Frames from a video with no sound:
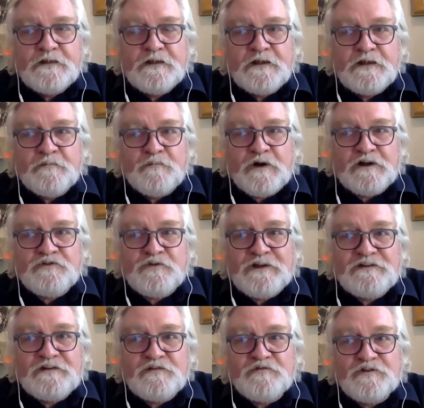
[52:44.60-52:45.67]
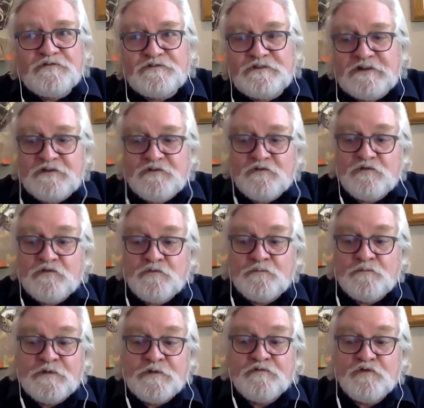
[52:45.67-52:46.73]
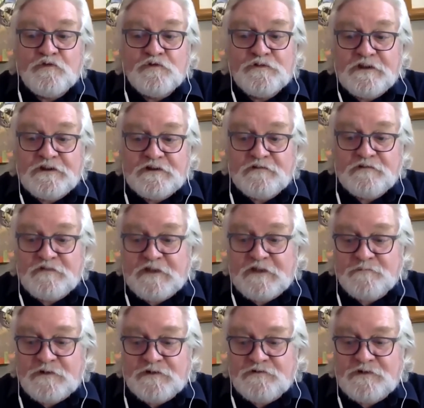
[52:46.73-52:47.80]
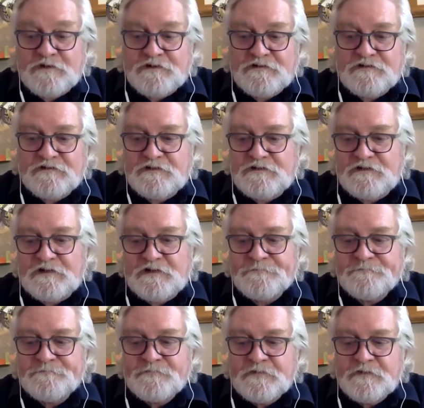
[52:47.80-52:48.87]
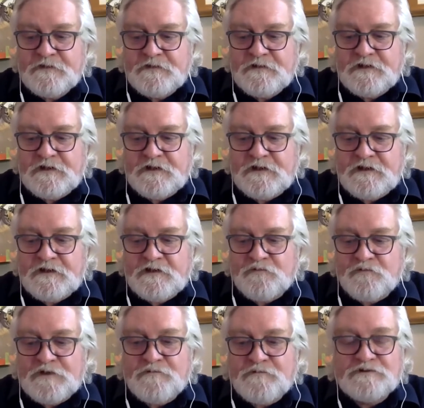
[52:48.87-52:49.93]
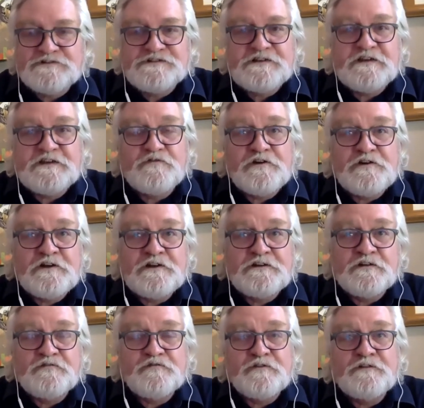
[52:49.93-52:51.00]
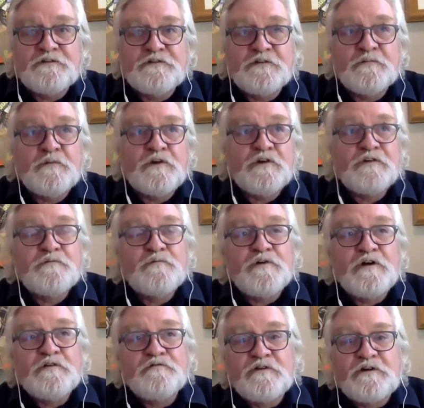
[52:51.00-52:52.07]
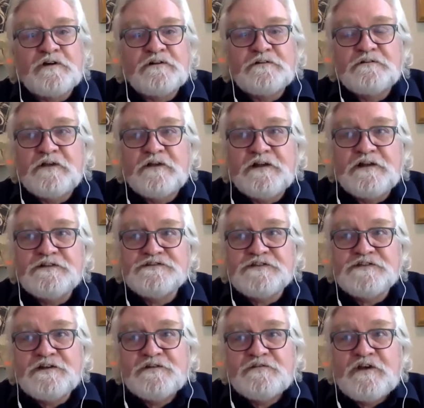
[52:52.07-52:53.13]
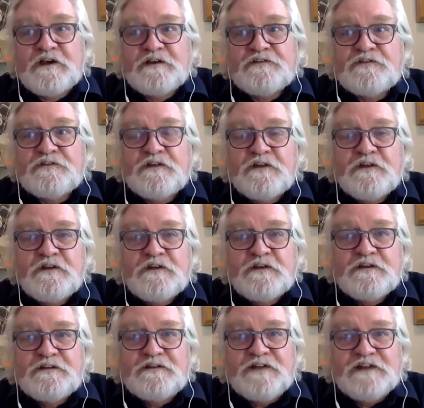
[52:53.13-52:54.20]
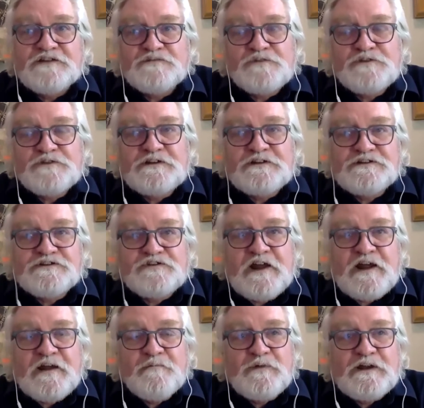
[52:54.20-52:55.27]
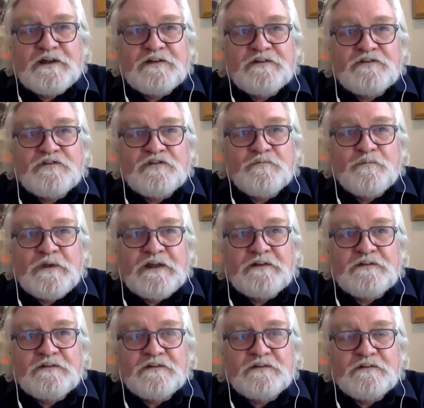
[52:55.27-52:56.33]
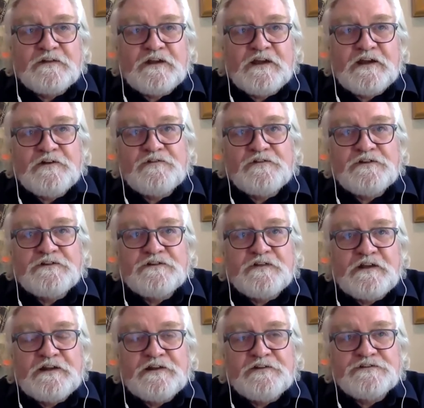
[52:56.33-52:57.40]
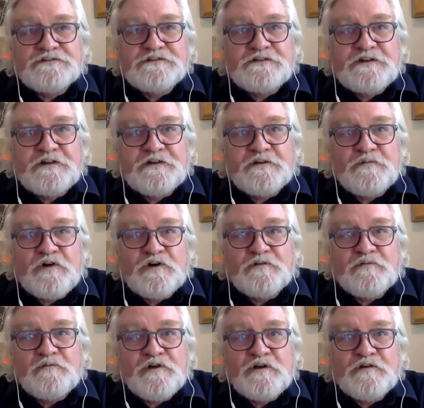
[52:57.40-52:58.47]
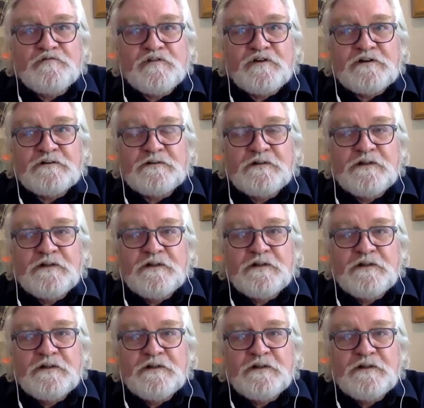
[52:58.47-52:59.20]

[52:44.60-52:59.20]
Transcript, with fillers: uh, by 2050 or before then, in fact, by 2030, uh, we will see a very different demand profile. And instead of us desperately scrambling to meet the country's electricity demand profile,